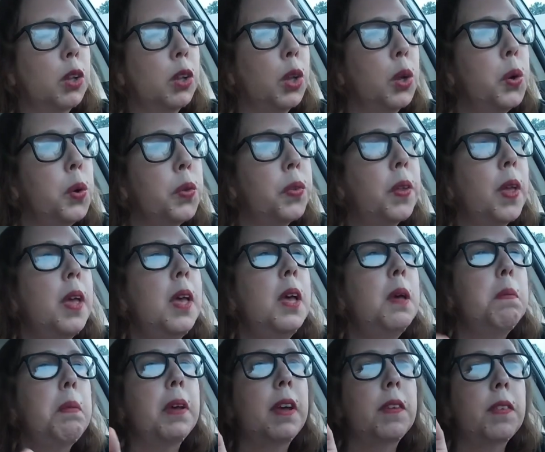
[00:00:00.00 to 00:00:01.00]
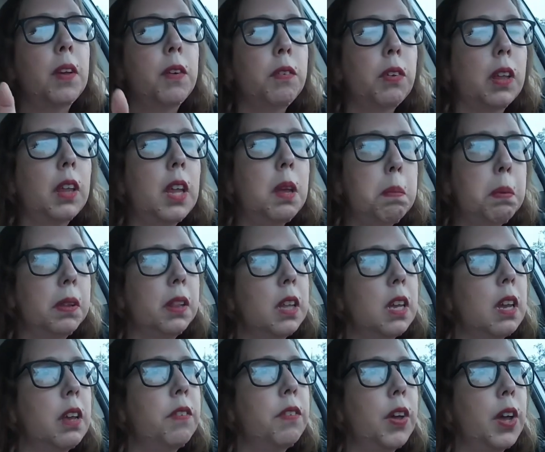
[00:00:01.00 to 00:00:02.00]
close because I really
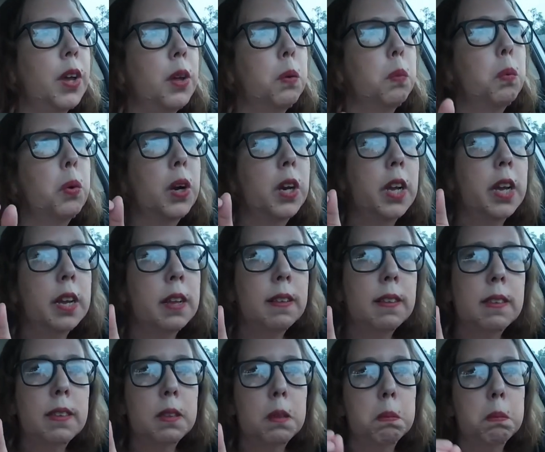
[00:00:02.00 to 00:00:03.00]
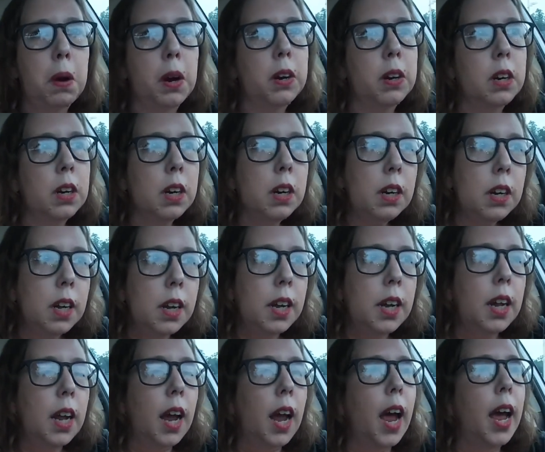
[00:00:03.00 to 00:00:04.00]
believe in working smarter
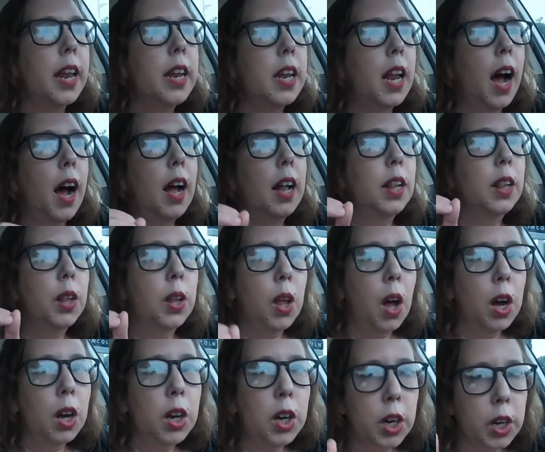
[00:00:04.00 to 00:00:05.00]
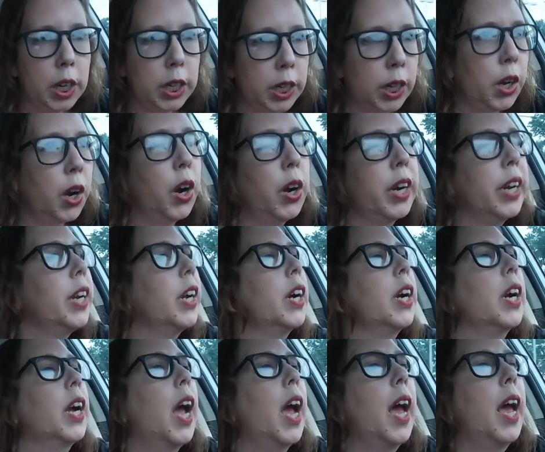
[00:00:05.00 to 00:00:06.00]
and not longer and
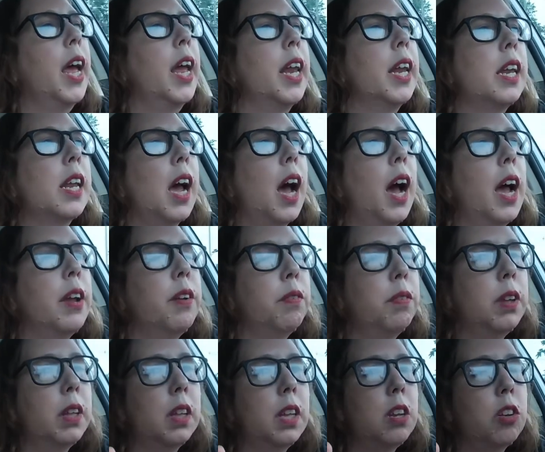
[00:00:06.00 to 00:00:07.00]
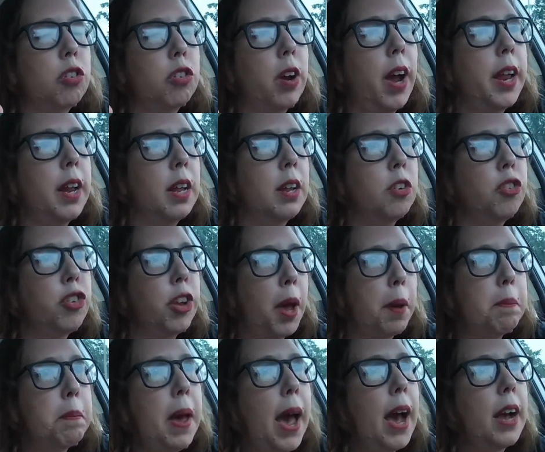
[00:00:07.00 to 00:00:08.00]
harder and I really try to
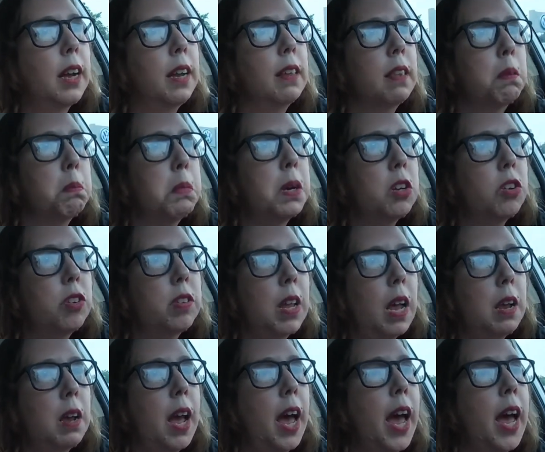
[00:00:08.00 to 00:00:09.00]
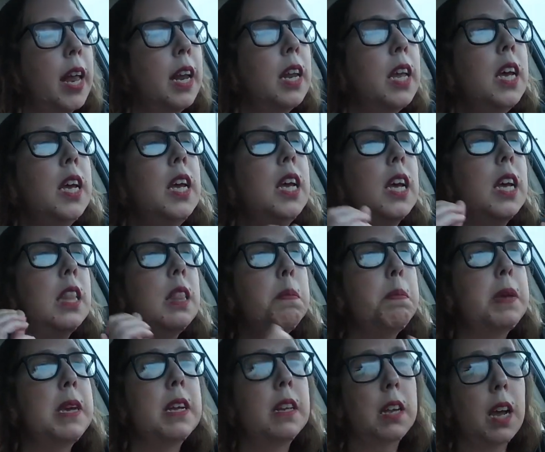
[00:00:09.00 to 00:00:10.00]
jam pack as much as I can in the
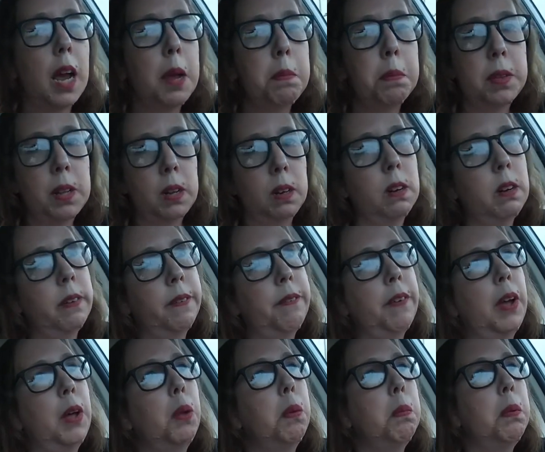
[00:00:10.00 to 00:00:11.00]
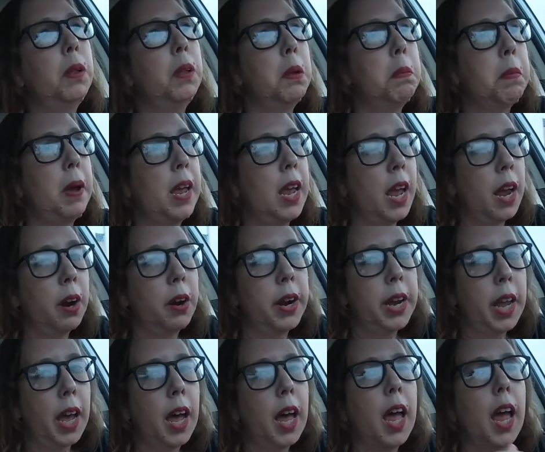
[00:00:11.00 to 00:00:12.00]
peak times that are available in my
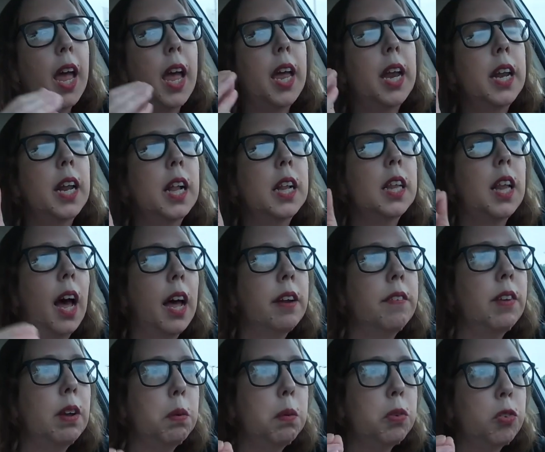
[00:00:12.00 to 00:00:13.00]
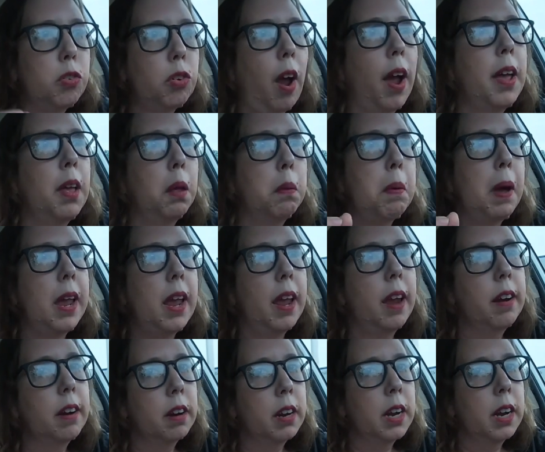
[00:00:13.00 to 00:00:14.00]
area and a lot of it was trial by
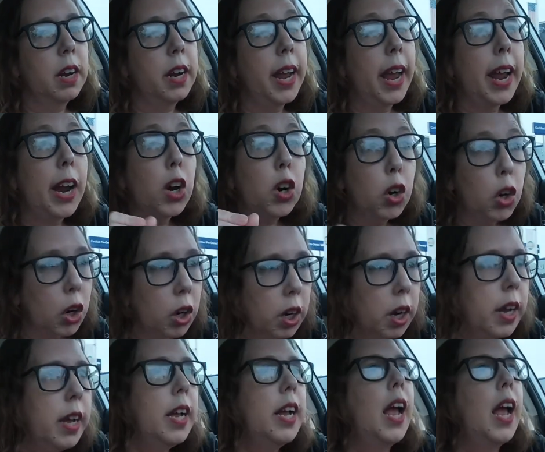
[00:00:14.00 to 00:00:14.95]
error